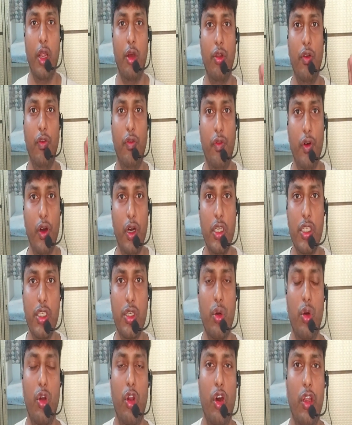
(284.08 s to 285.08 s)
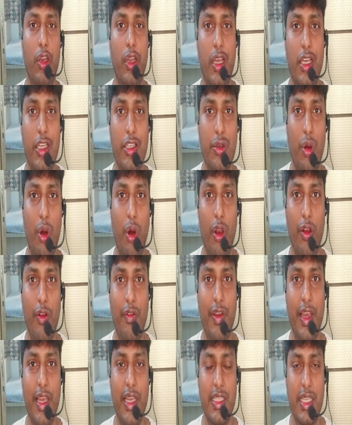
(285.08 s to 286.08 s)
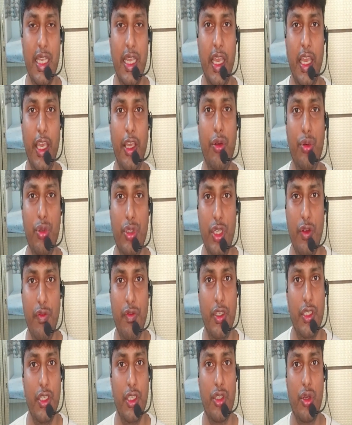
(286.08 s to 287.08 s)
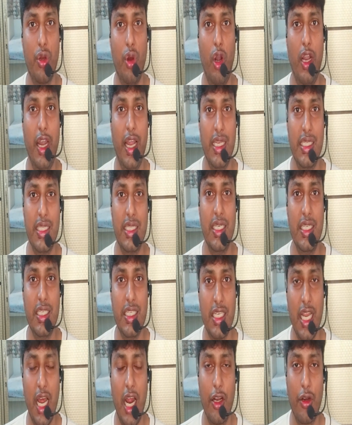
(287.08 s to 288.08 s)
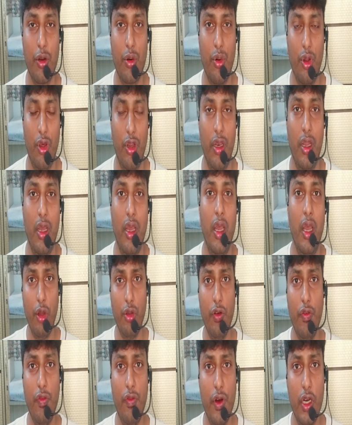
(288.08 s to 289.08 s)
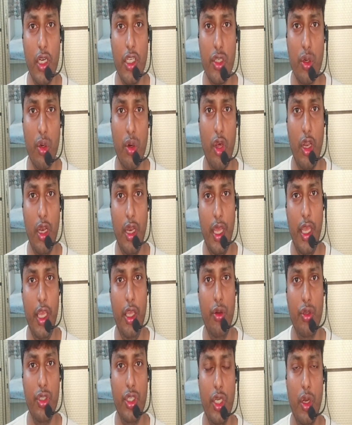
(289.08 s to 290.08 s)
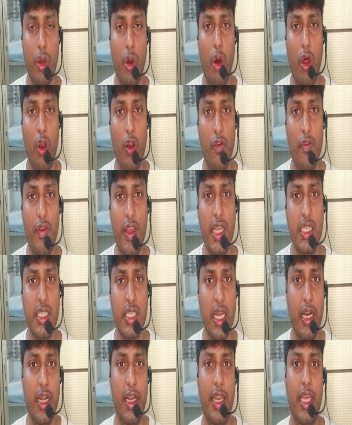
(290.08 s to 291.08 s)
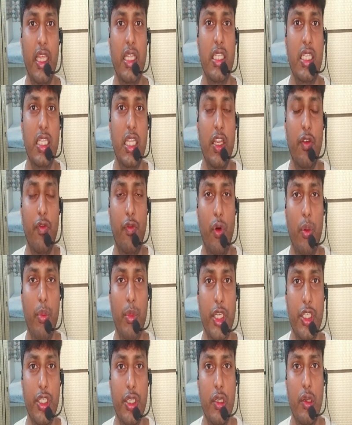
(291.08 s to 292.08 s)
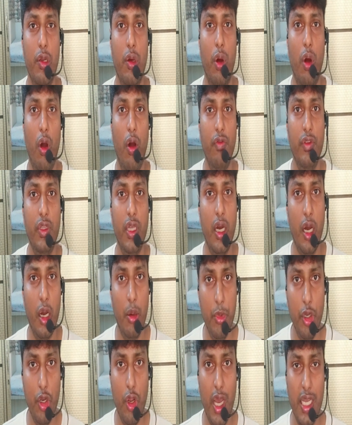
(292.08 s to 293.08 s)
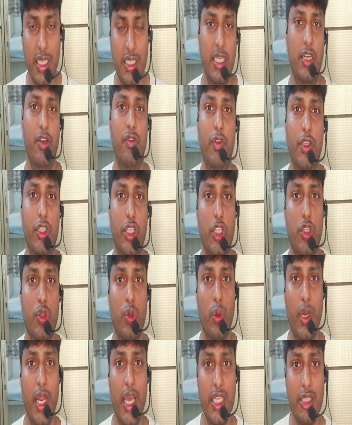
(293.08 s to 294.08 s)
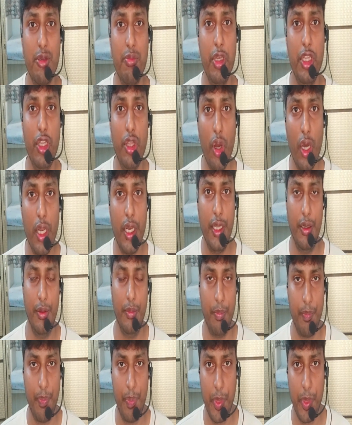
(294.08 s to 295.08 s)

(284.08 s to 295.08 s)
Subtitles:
Now the first codon is always AUG, which is called as the start codon. Now the first codon AUG always contains the information of the amino acid which is known as methionine,